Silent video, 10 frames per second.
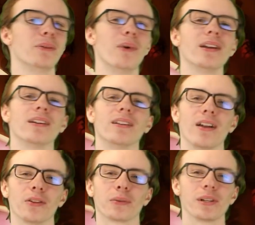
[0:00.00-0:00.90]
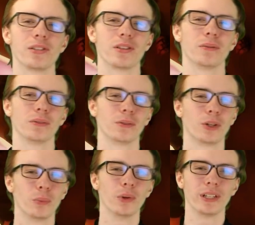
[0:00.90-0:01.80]
mean, what other reason
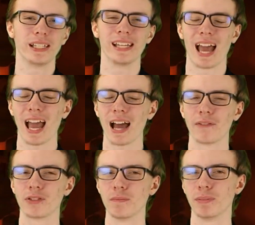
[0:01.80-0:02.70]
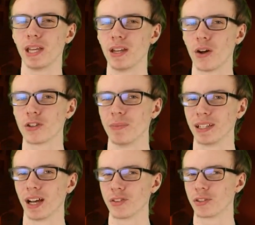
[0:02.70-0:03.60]
would he have to be an
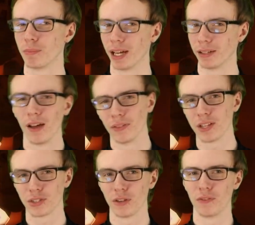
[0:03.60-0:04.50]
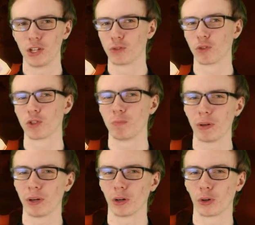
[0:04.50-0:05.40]
Ultimate Custom Night? Unless the Vengeful
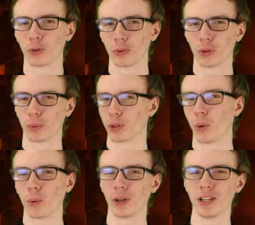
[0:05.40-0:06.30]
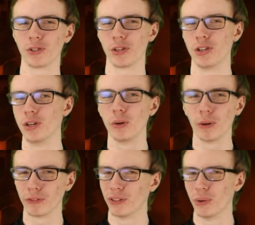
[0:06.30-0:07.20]
Spirit heard the recordings and knew
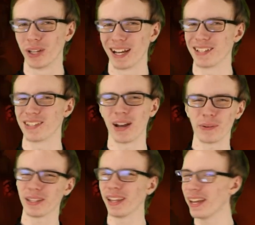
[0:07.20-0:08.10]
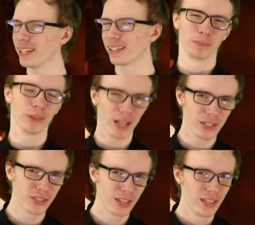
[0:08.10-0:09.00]
what Phone Guy sounded like?
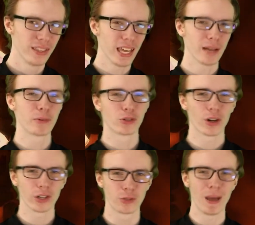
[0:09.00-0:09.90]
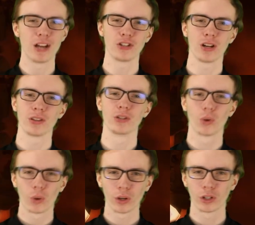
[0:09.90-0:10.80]
Plus, the animatronics smashing on the
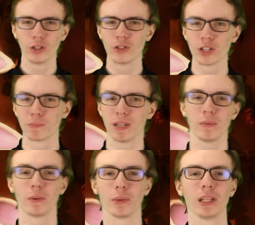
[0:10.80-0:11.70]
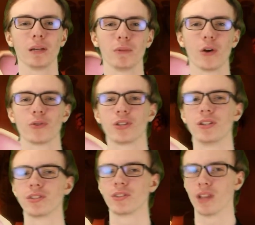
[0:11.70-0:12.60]
door could just be when William goes to
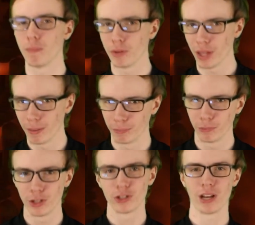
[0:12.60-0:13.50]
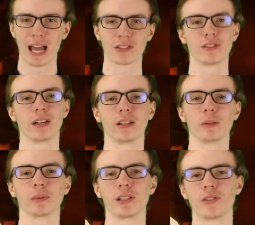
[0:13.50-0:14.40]
disassemble them, which
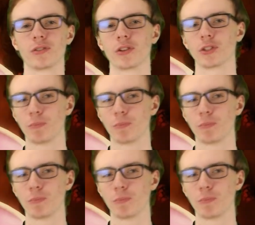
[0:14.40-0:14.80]
accidentally releases their